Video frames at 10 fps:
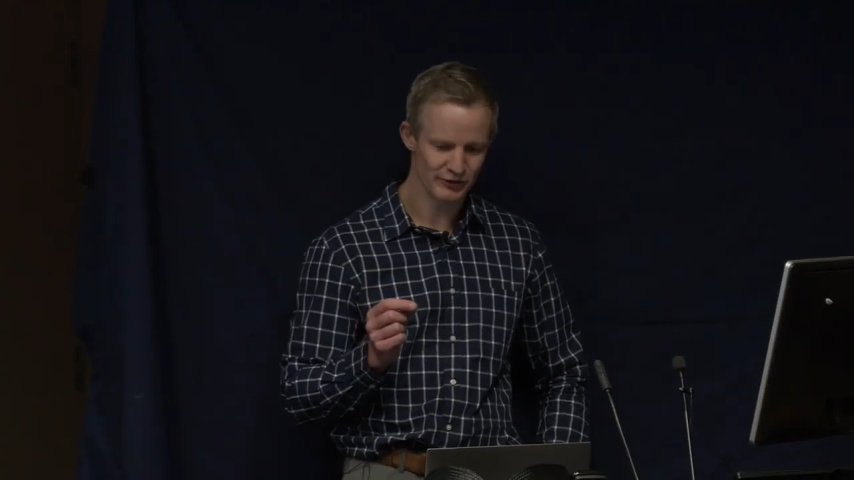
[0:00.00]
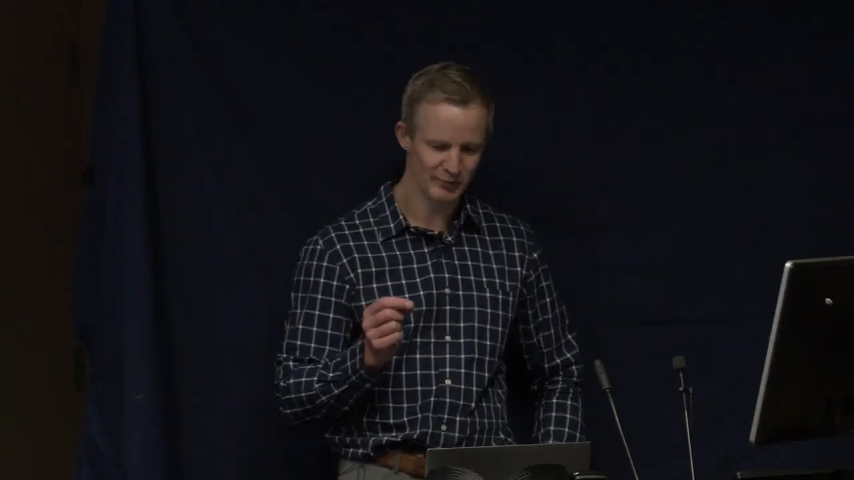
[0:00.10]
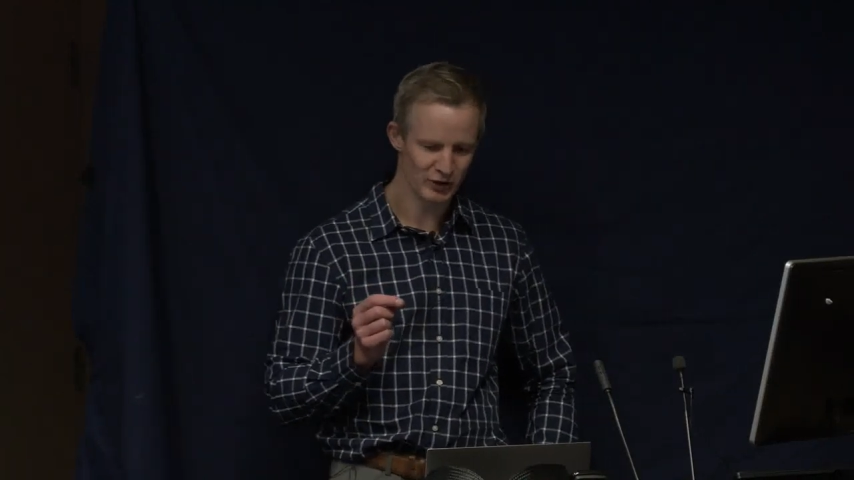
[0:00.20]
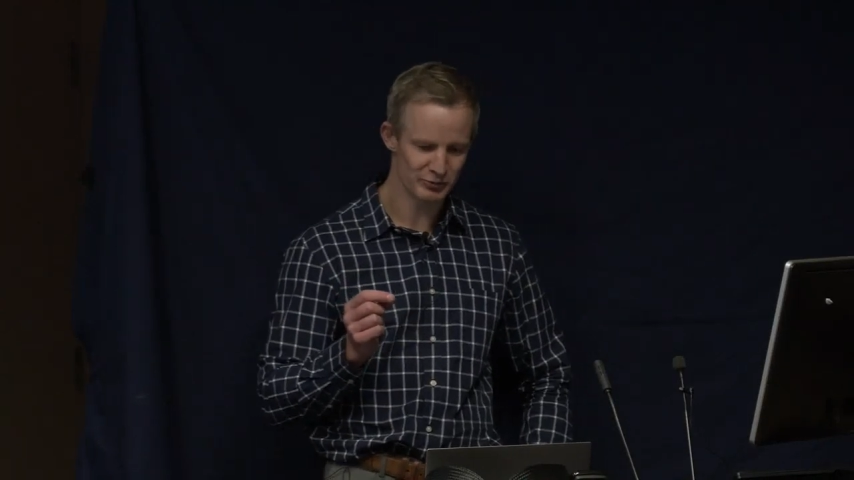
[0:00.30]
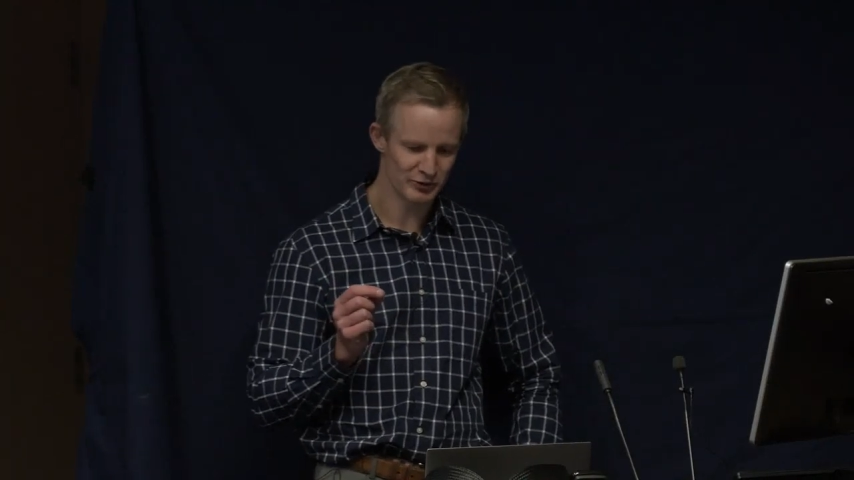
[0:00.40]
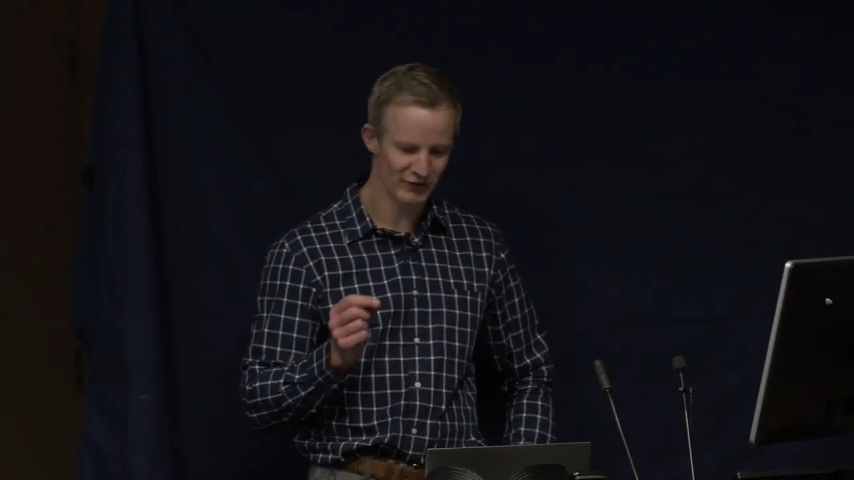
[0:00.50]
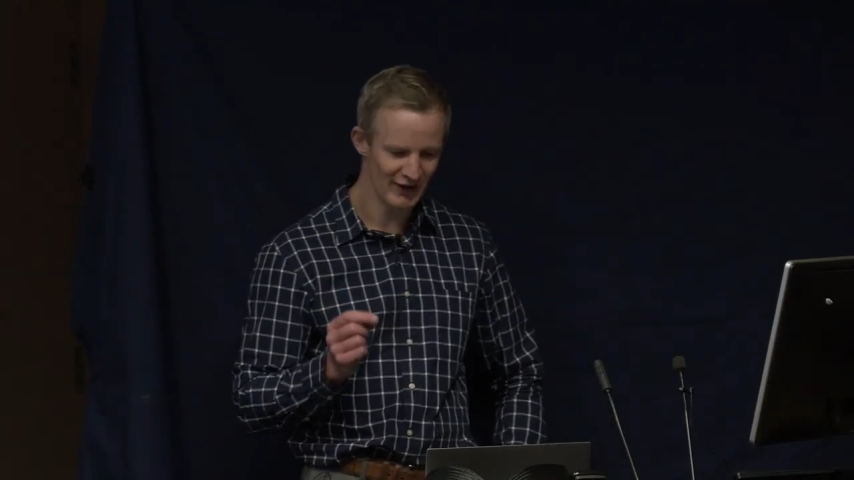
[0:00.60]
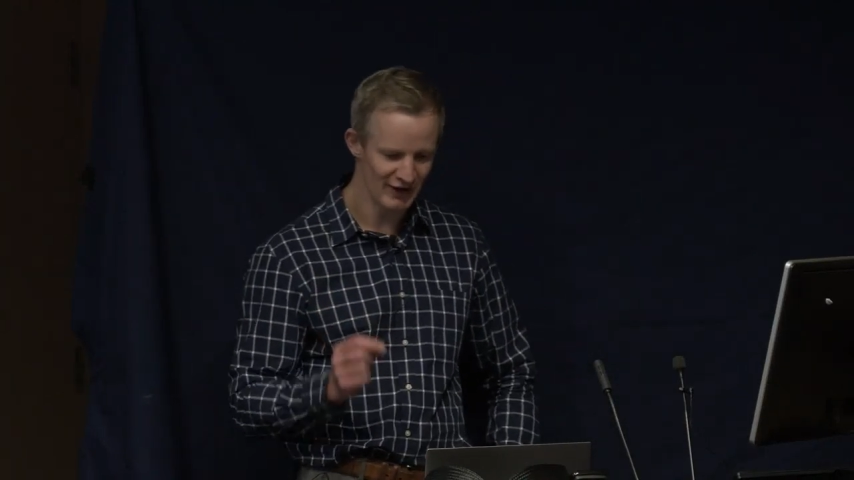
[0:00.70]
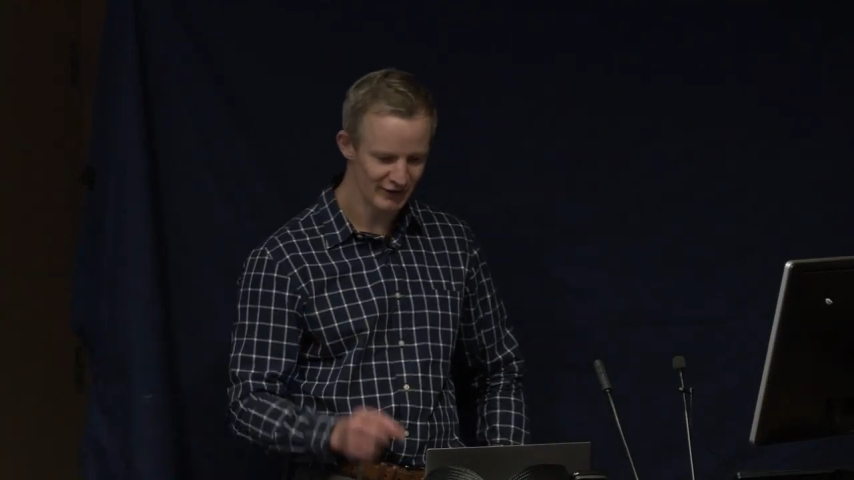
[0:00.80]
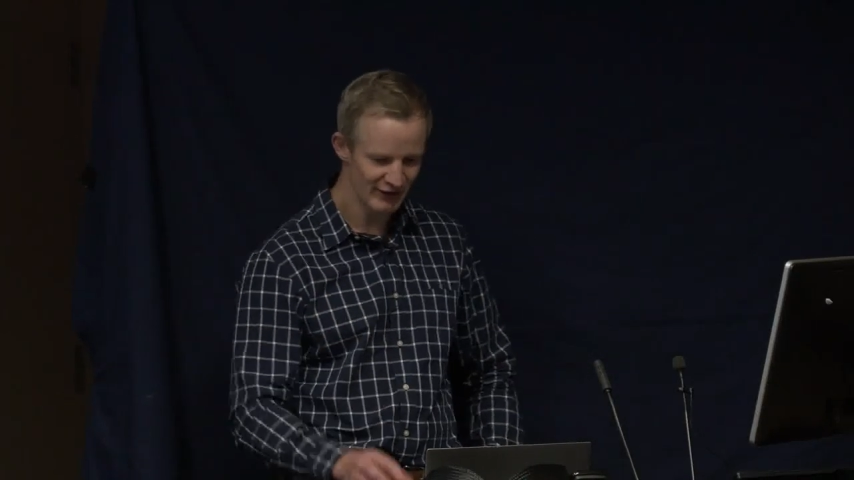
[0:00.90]
the most
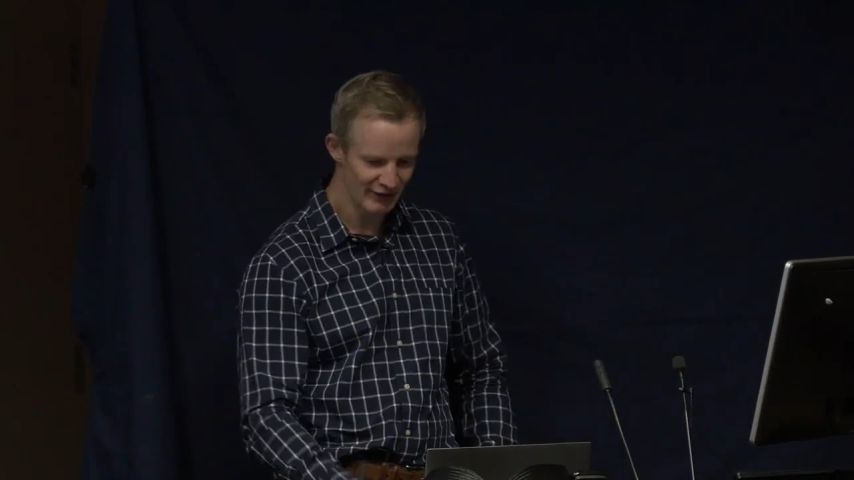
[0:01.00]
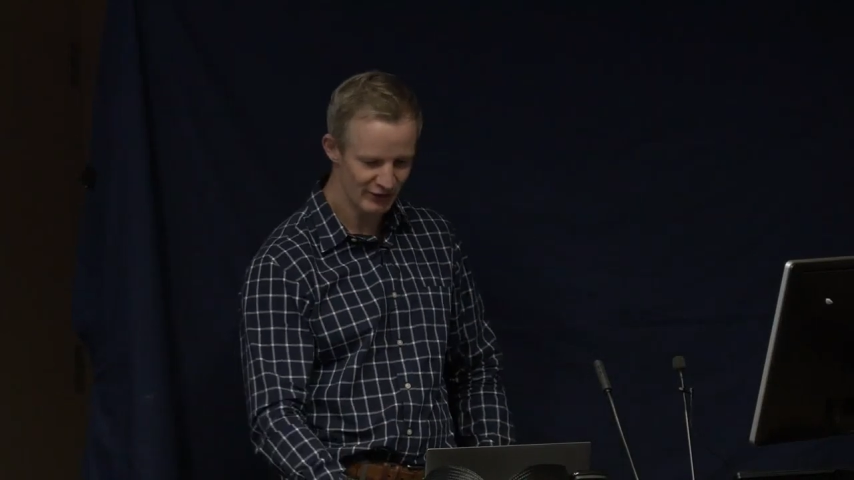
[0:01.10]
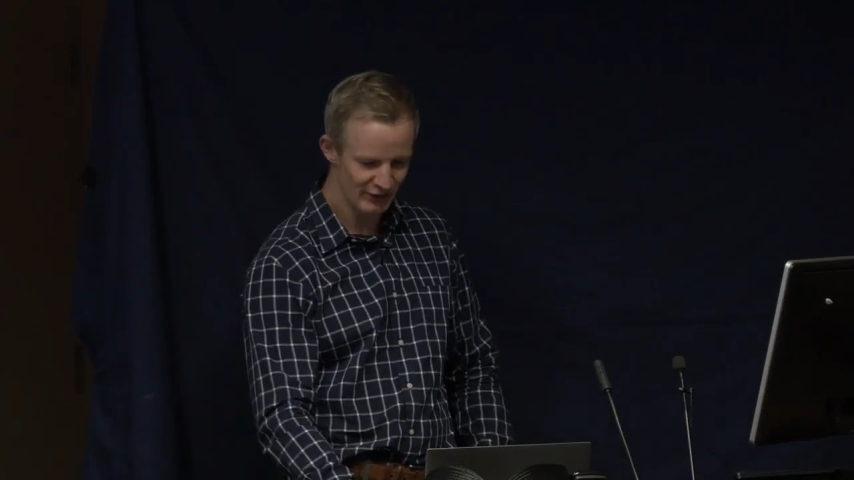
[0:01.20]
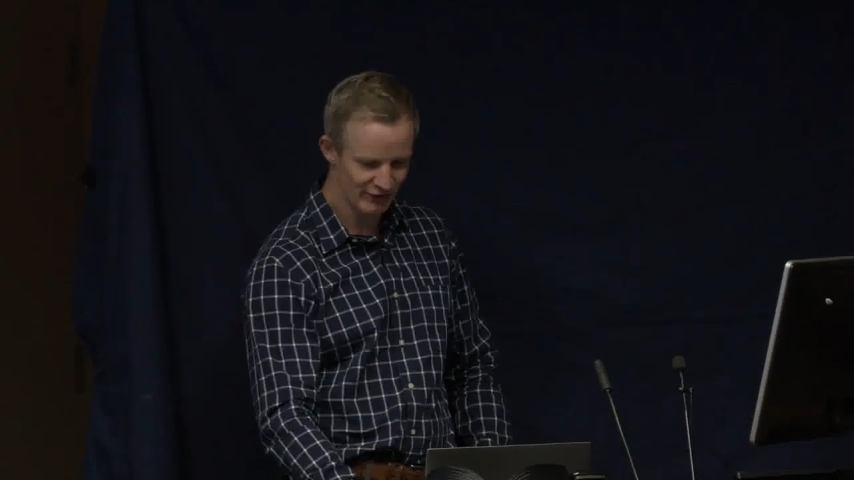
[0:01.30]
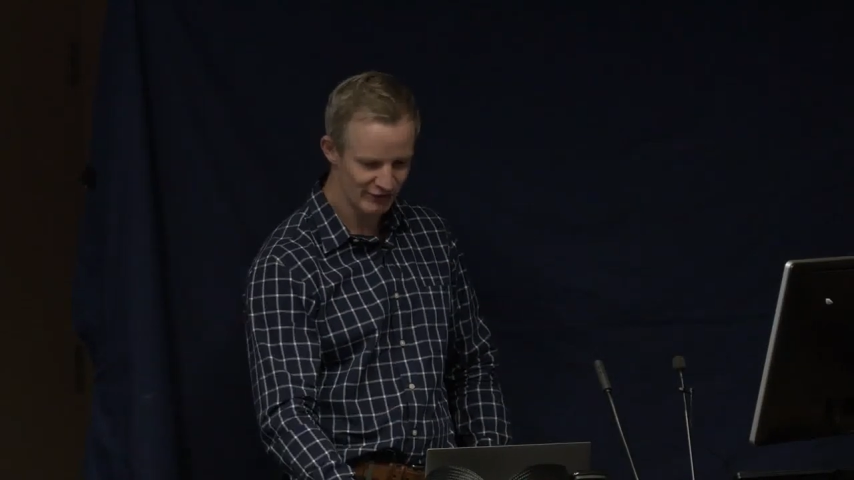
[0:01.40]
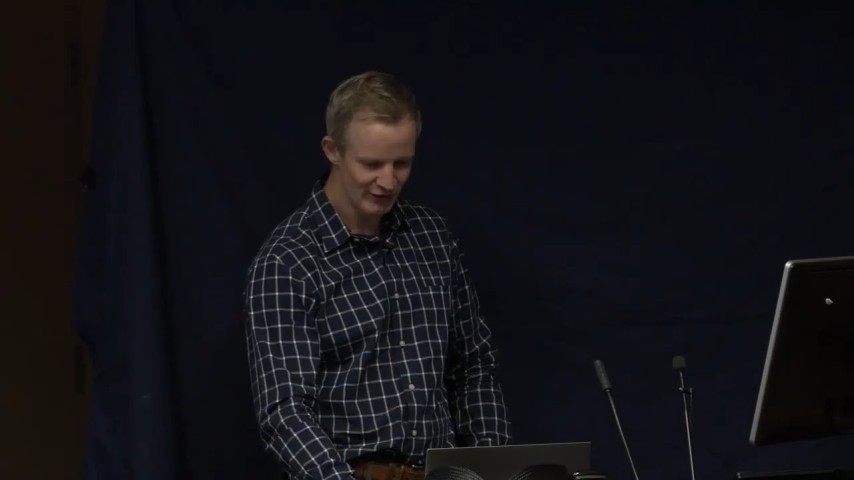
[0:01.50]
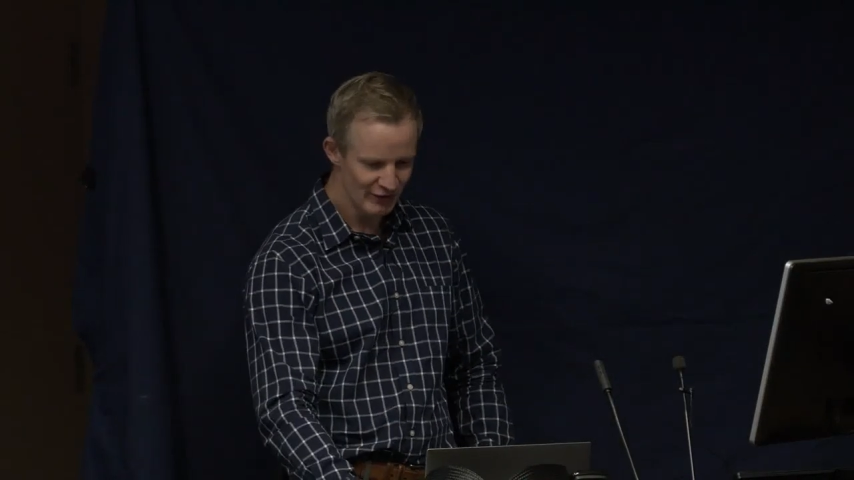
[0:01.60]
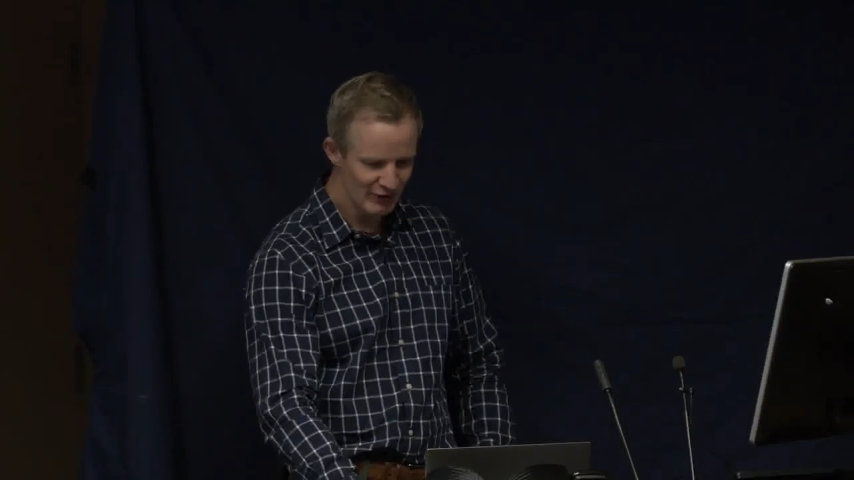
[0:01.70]
profound increase.